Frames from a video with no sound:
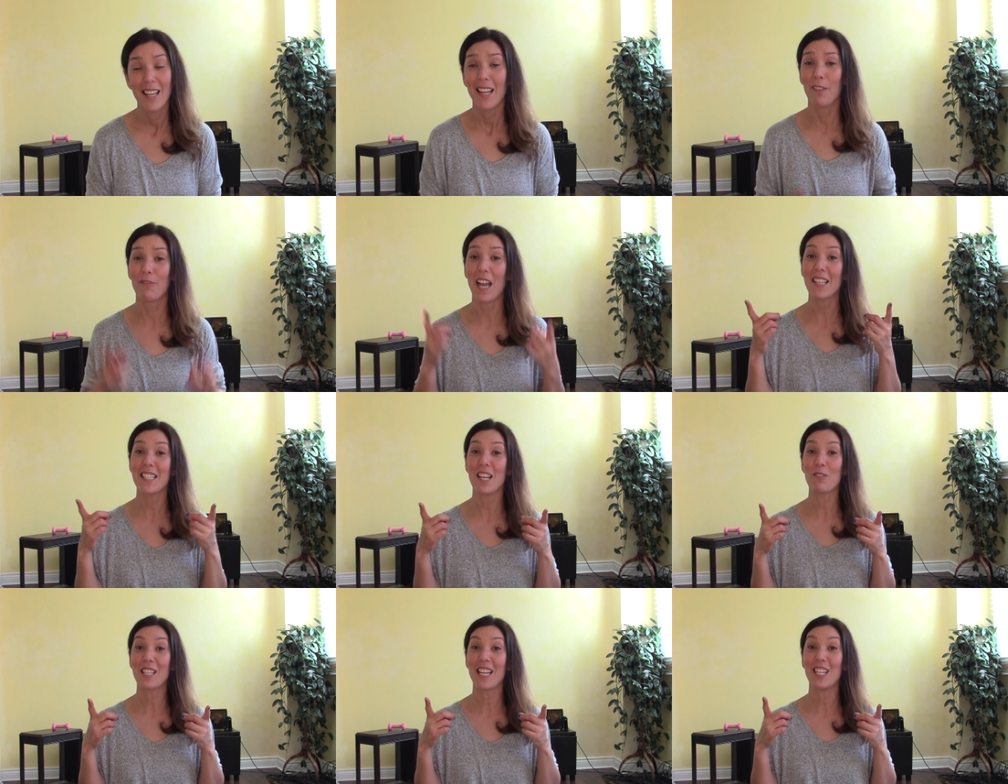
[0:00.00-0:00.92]
If that
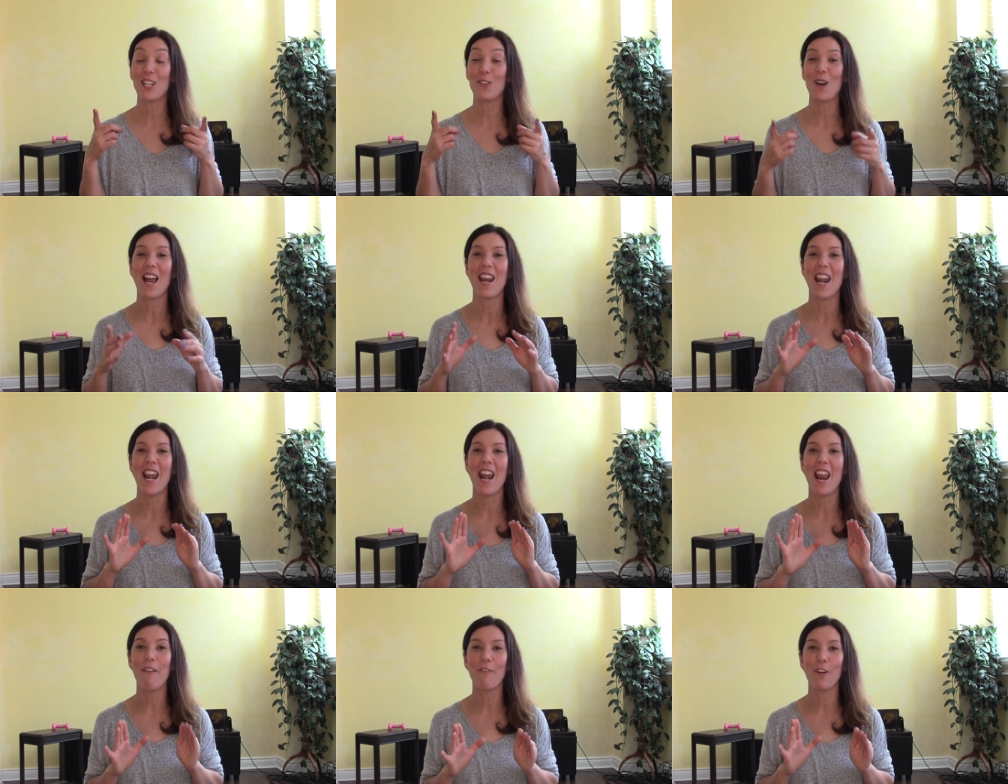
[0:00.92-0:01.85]
sounds like you,
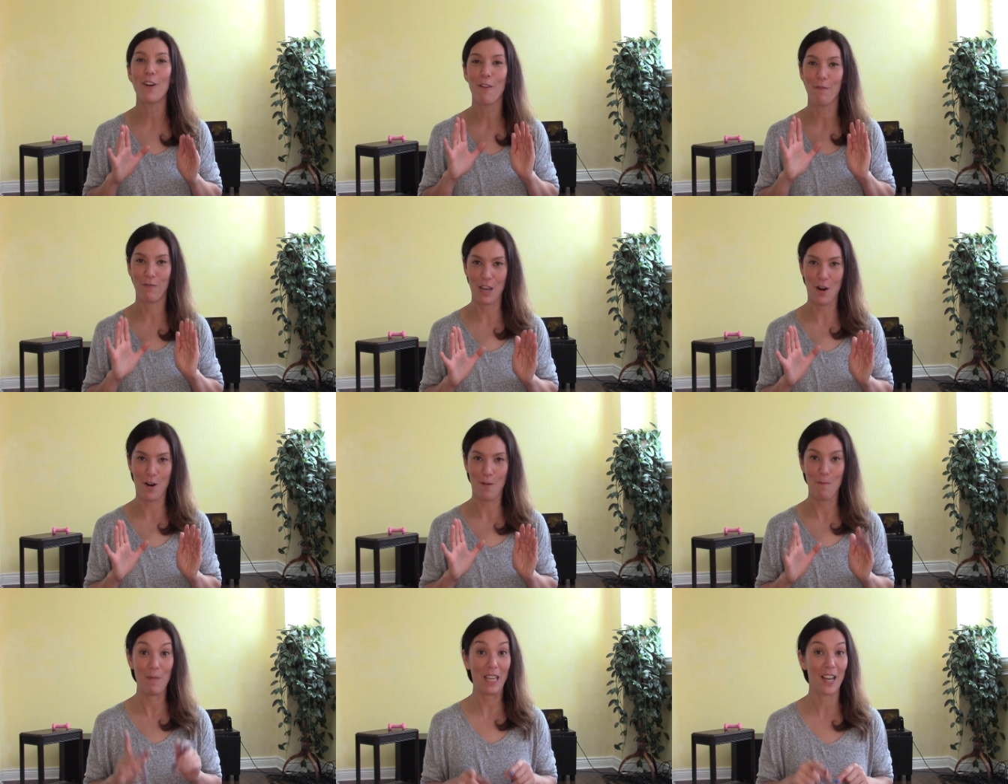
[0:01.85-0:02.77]
never
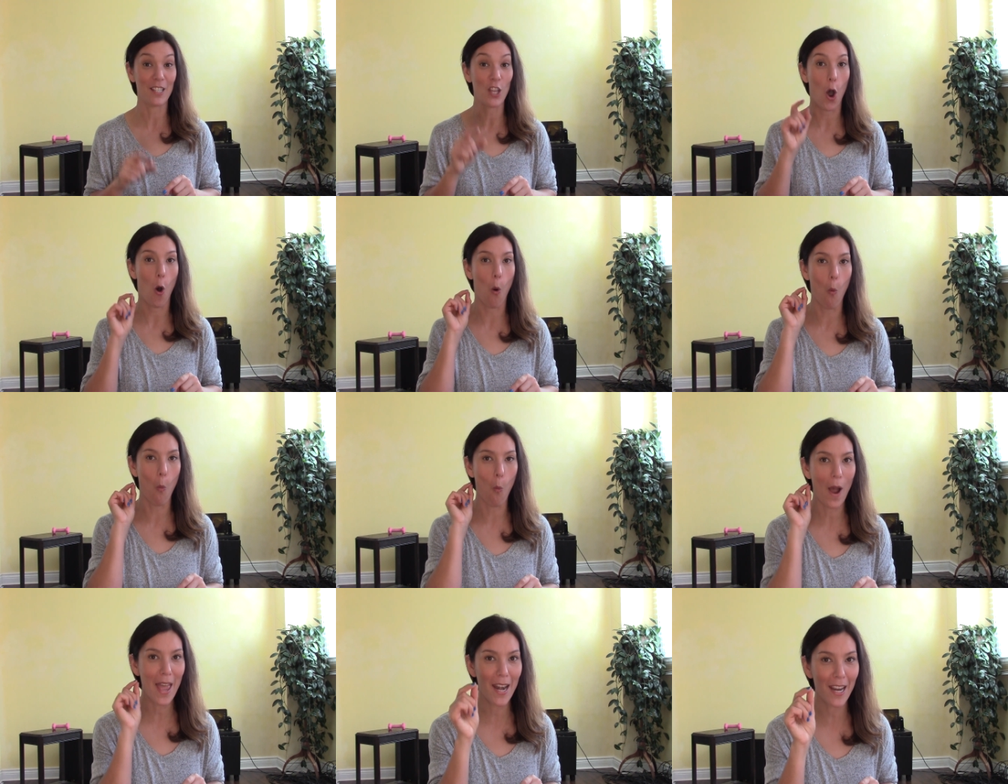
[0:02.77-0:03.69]
fear, because
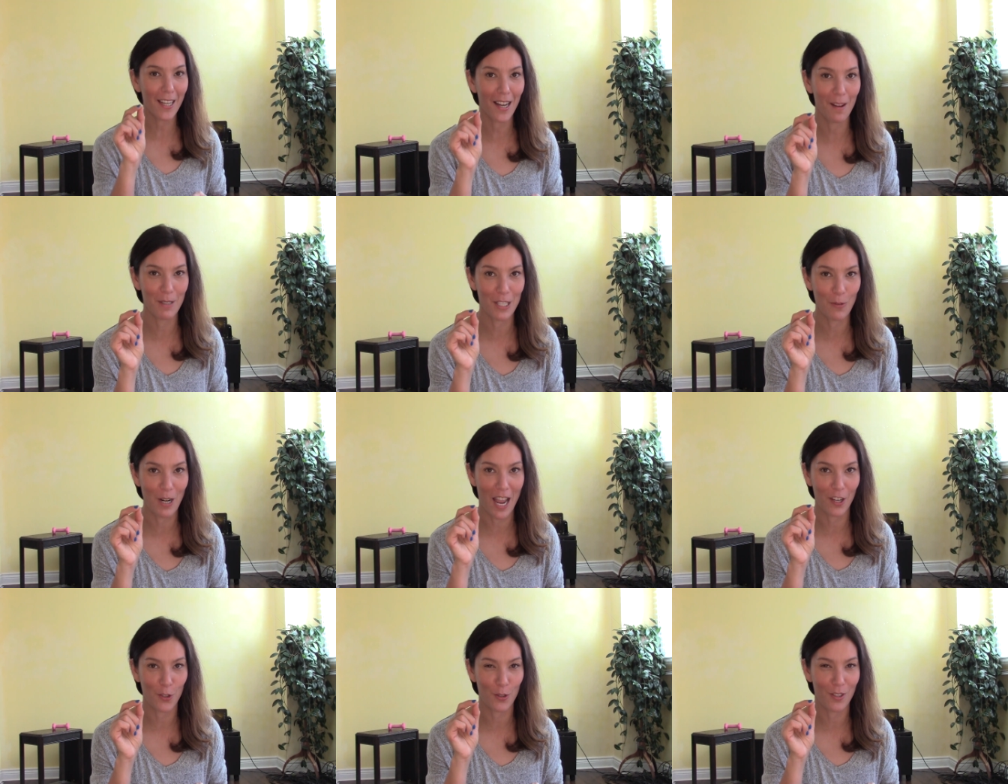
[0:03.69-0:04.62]
when it comes to an
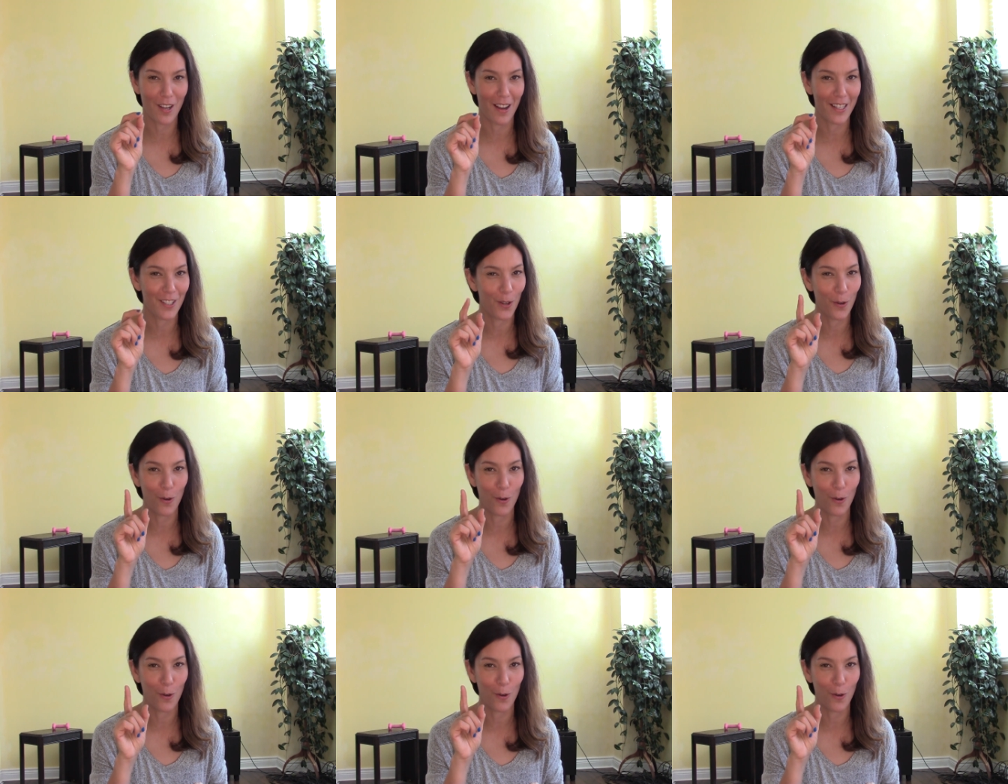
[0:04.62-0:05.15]
exercise,